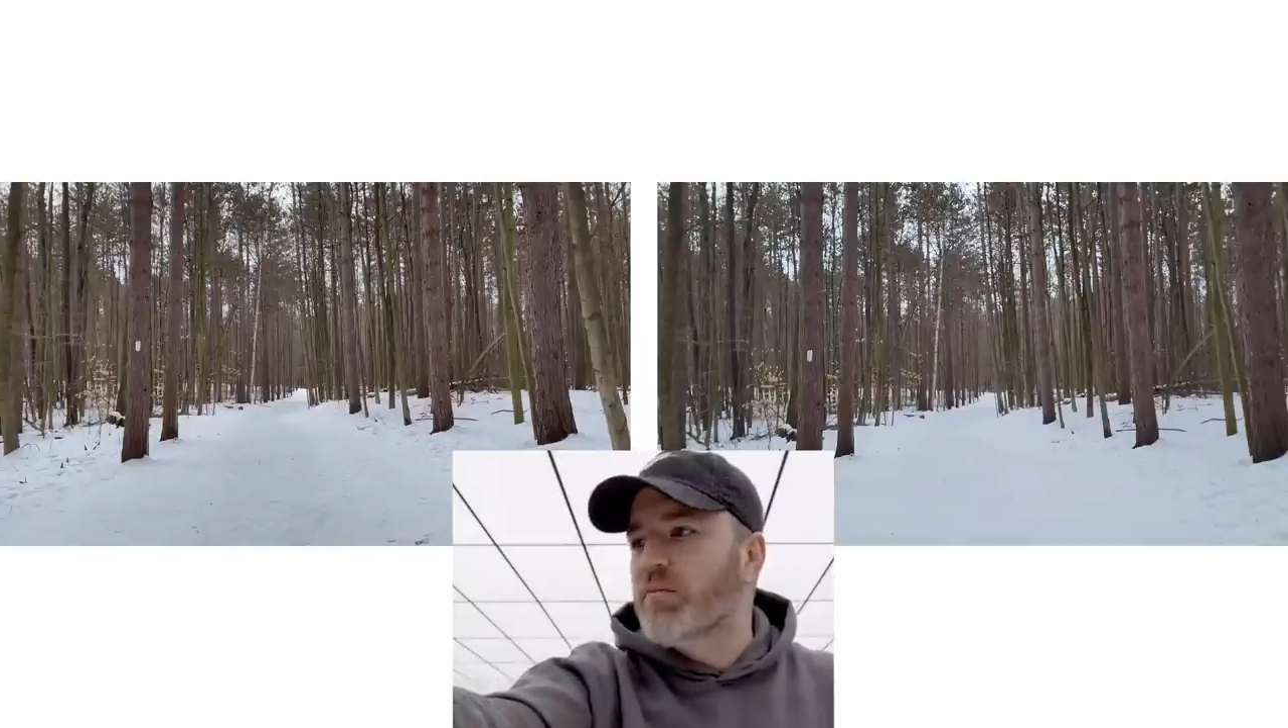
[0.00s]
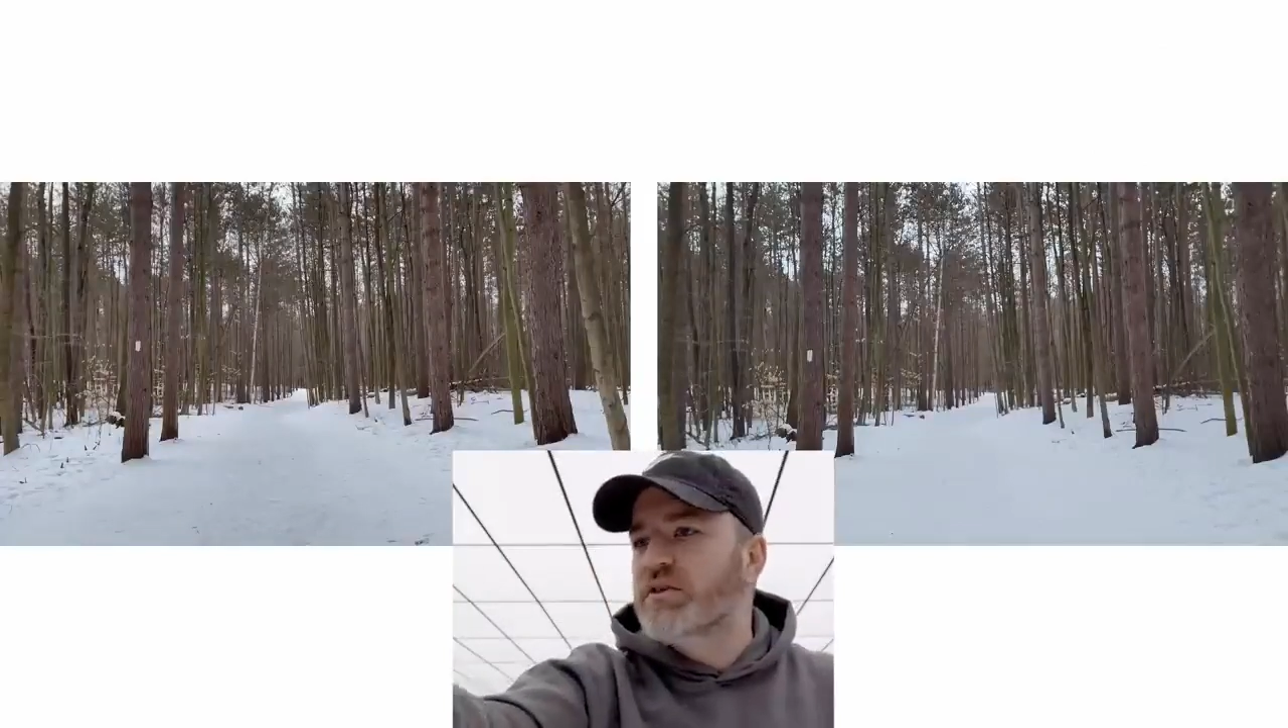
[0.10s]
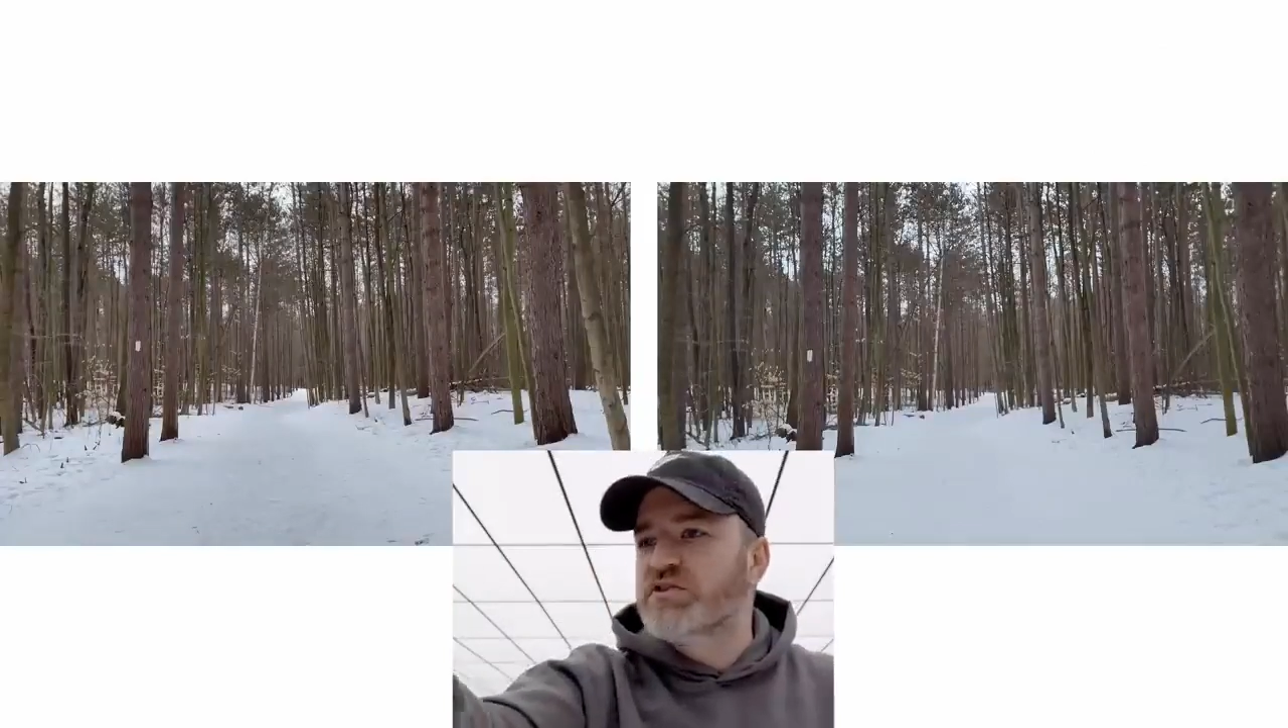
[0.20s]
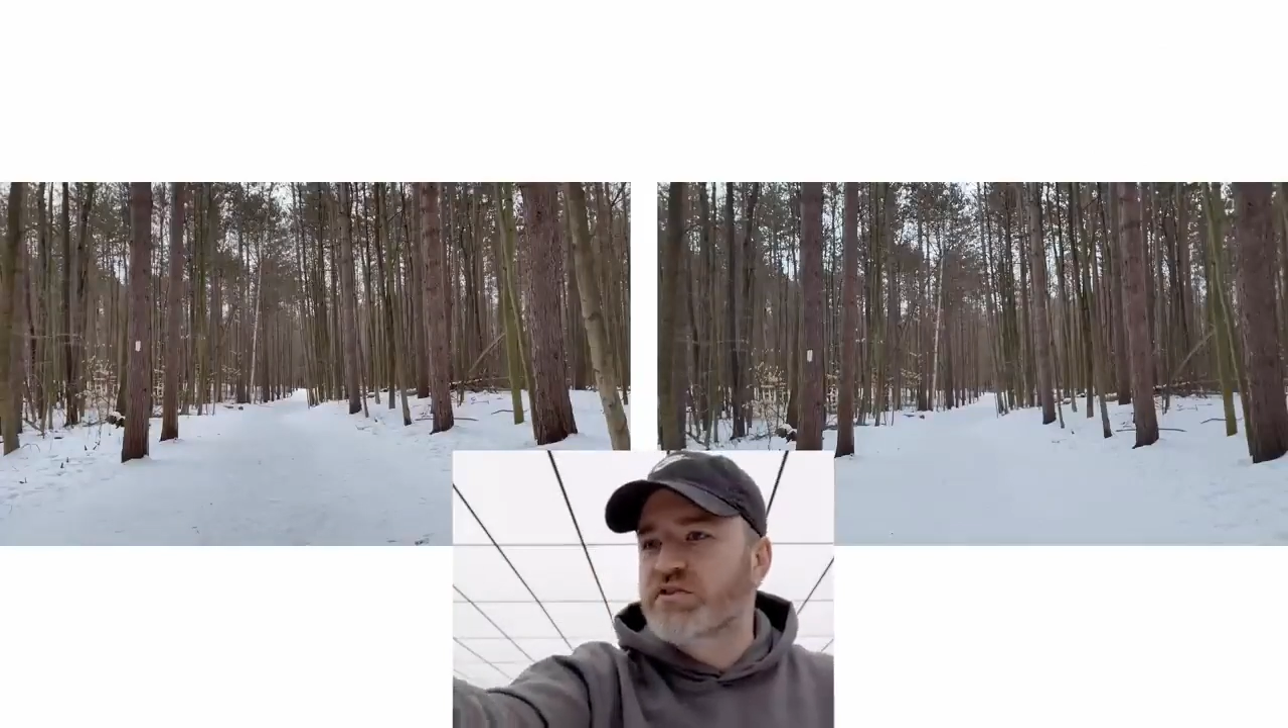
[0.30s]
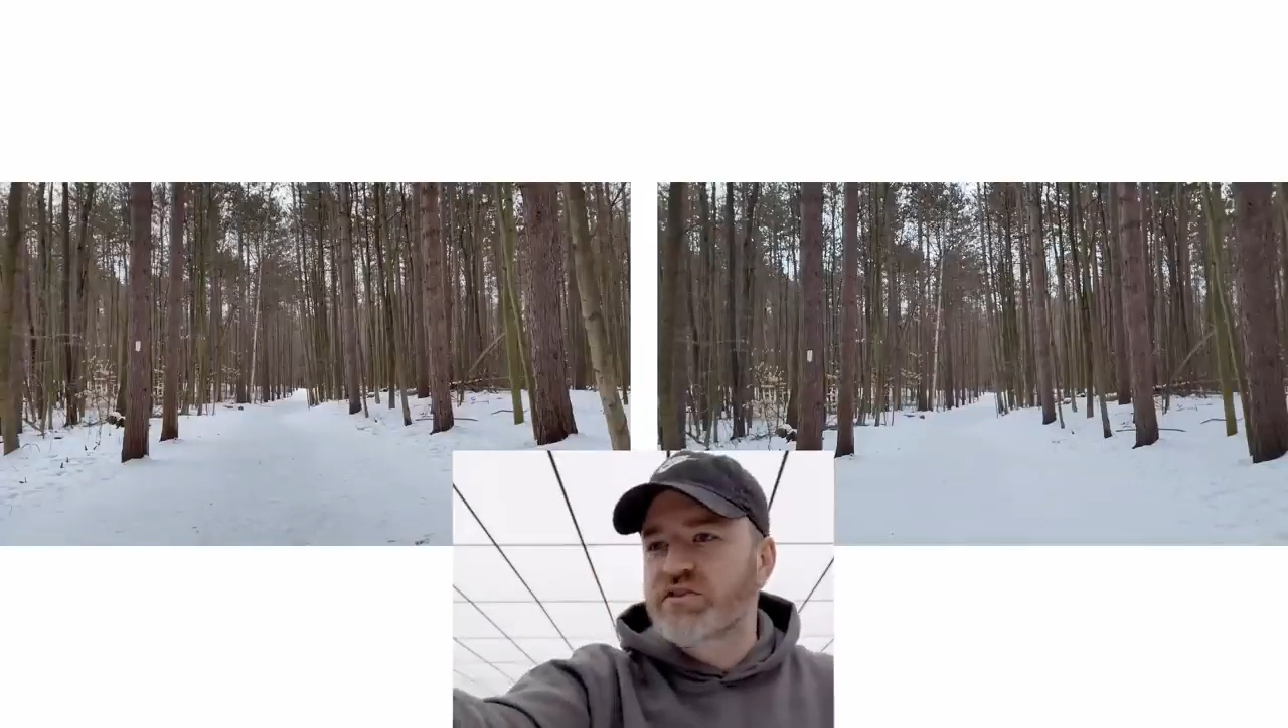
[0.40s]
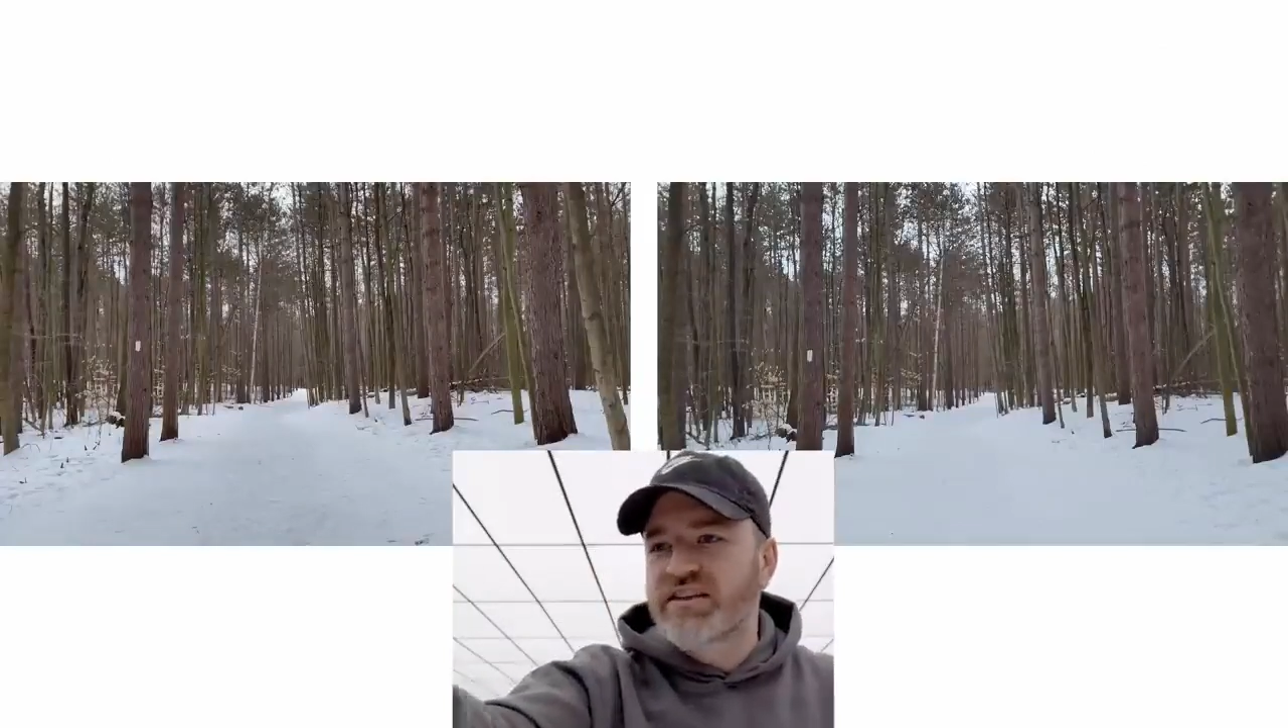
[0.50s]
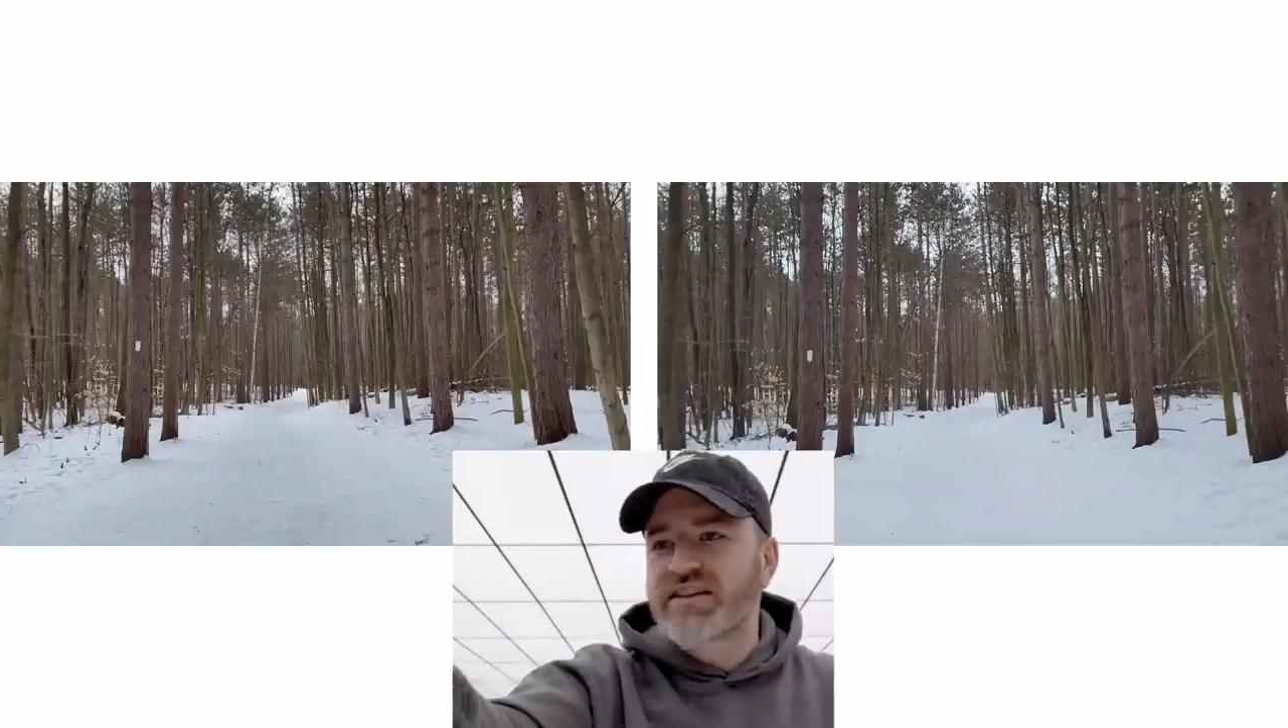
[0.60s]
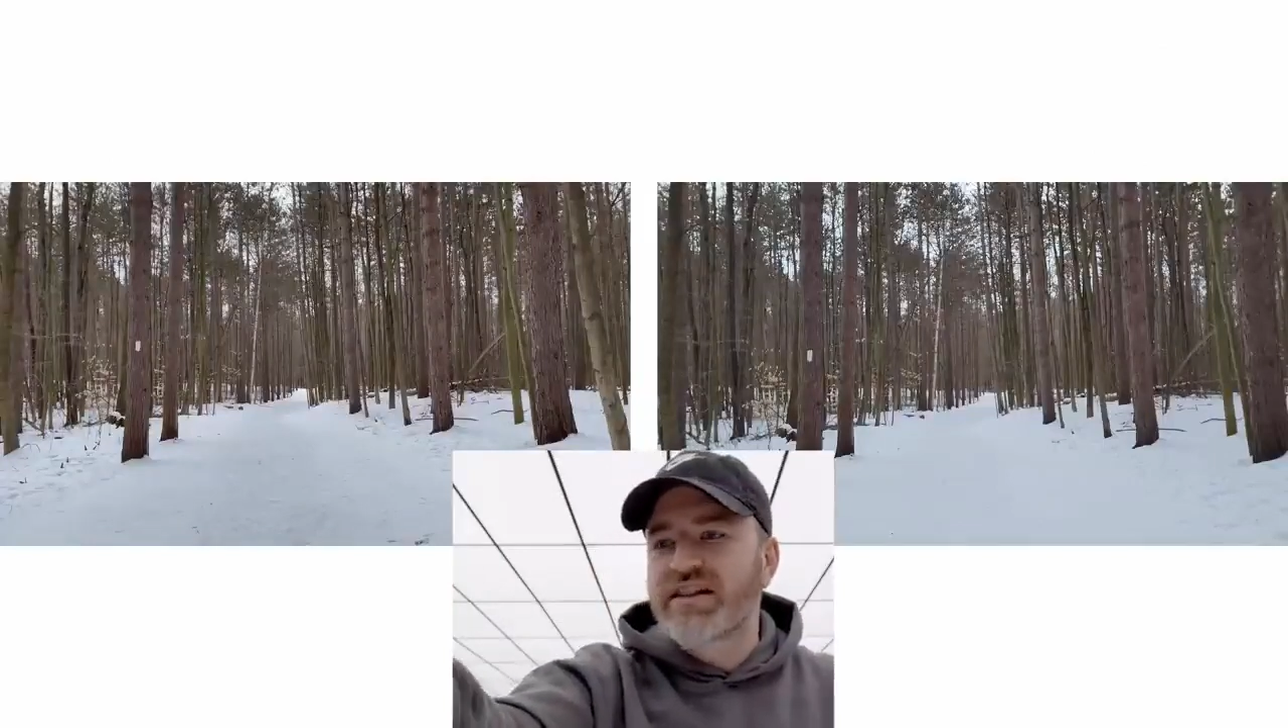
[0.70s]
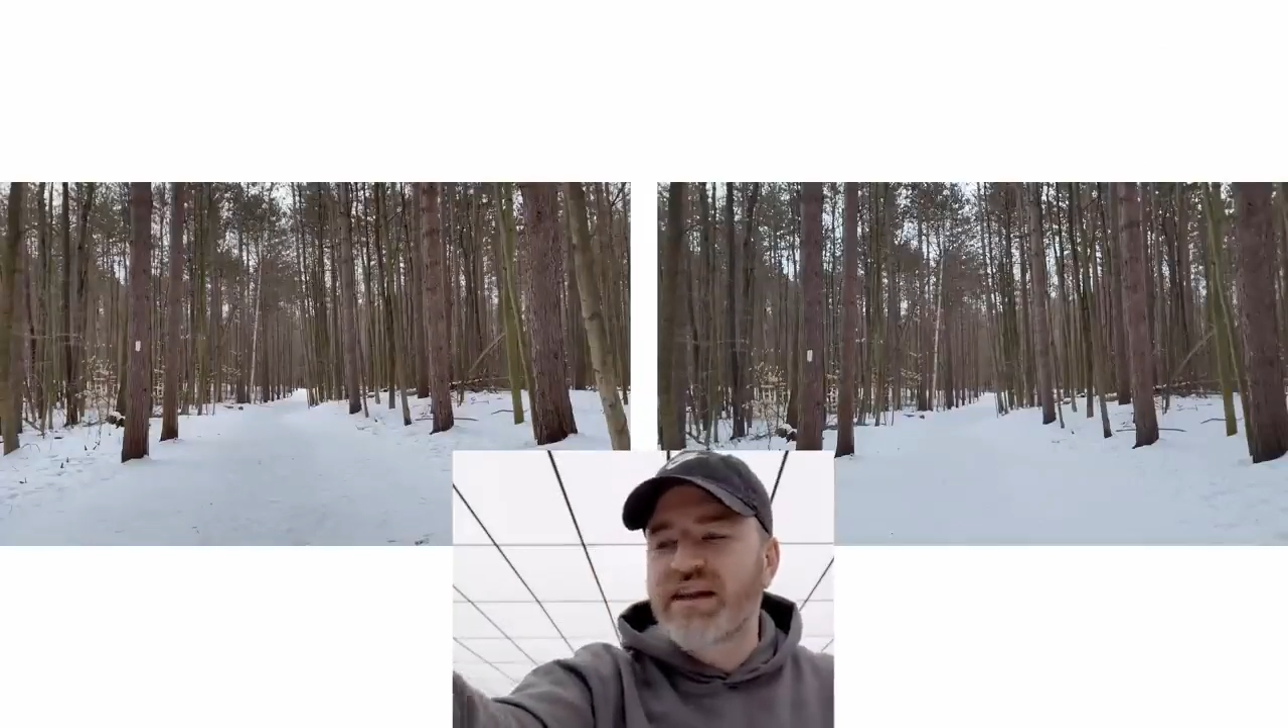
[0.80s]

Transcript: but certainly the